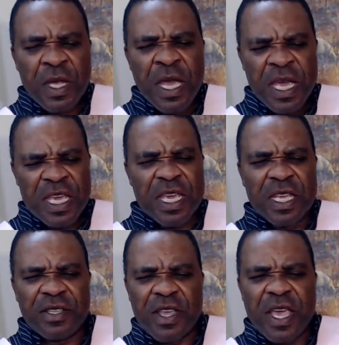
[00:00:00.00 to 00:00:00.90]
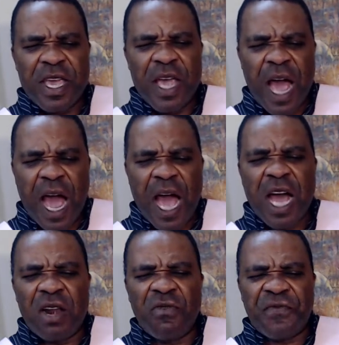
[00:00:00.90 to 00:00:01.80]
He's the
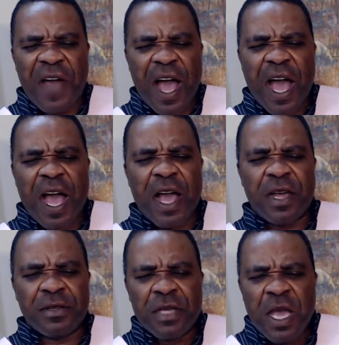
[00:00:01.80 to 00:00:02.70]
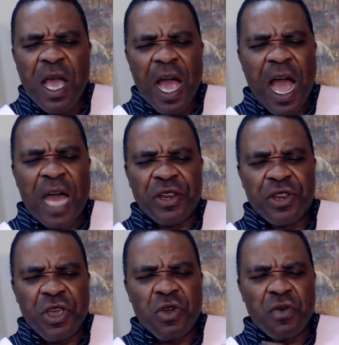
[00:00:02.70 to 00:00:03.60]
Alpha and
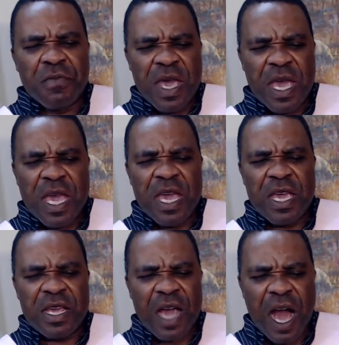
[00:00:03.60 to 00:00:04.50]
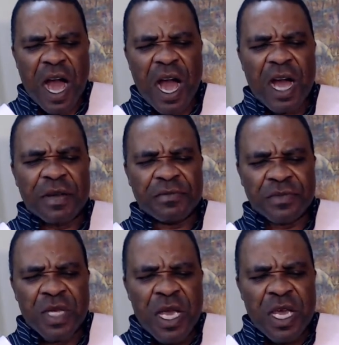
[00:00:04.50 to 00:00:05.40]
the Omega.
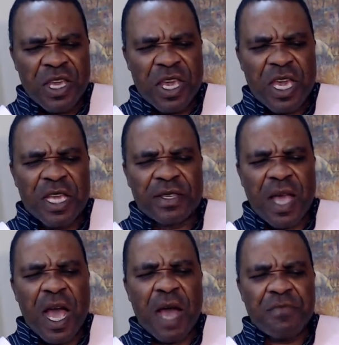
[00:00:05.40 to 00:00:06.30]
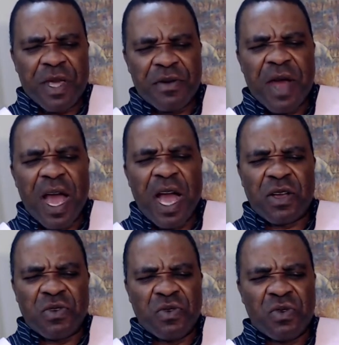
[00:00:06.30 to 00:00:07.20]
He's a
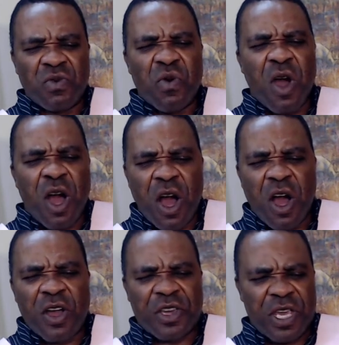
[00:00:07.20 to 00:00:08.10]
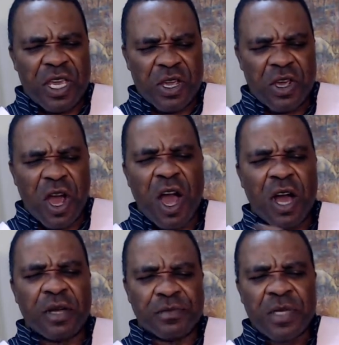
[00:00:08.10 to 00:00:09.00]
miracle walking
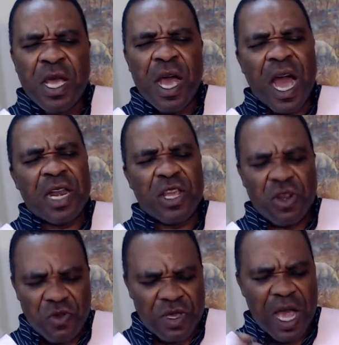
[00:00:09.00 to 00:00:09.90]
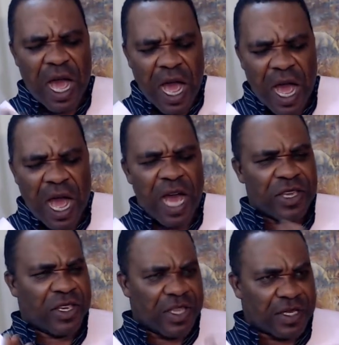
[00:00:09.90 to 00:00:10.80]
God. Hallelujah.
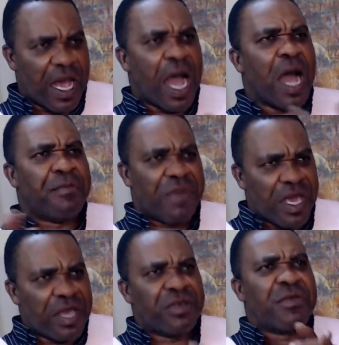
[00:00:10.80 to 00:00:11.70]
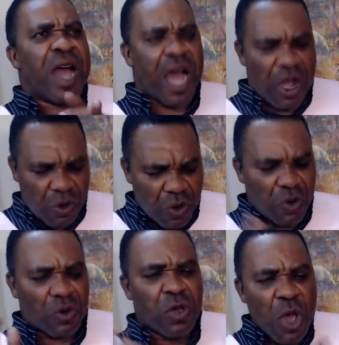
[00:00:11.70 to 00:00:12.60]
He's a
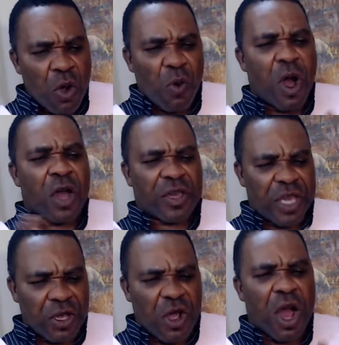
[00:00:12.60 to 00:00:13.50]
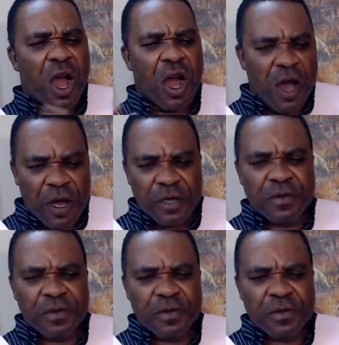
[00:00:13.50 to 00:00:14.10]
miracle walking God